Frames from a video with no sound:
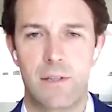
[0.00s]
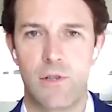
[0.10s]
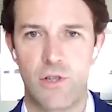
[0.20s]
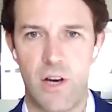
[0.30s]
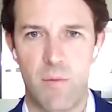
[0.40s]

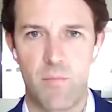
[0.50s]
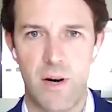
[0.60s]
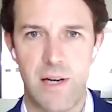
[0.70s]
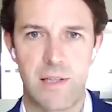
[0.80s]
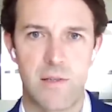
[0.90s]
the share
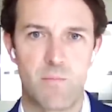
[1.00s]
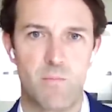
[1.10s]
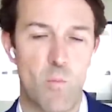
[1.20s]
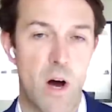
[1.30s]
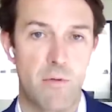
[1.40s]
price is
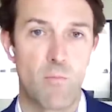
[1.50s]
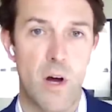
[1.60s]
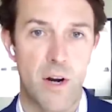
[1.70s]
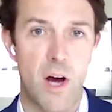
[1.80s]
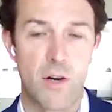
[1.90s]

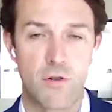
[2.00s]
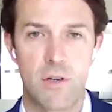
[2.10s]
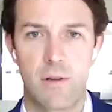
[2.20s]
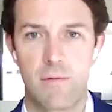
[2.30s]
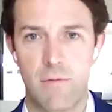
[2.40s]

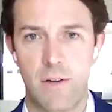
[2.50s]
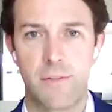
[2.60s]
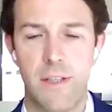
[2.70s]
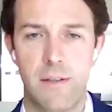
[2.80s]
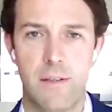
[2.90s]
1/100th
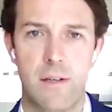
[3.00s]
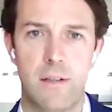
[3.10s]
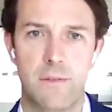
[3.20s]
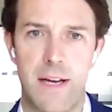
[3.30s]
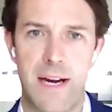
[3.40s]
roughly
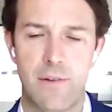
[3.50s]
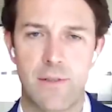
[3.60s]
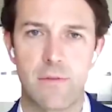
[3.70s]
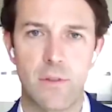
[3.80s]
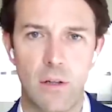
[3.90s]
of an
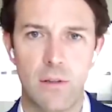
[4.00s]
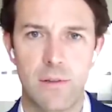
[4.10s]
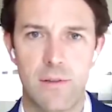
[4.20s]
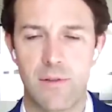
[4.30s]
ounce of gold.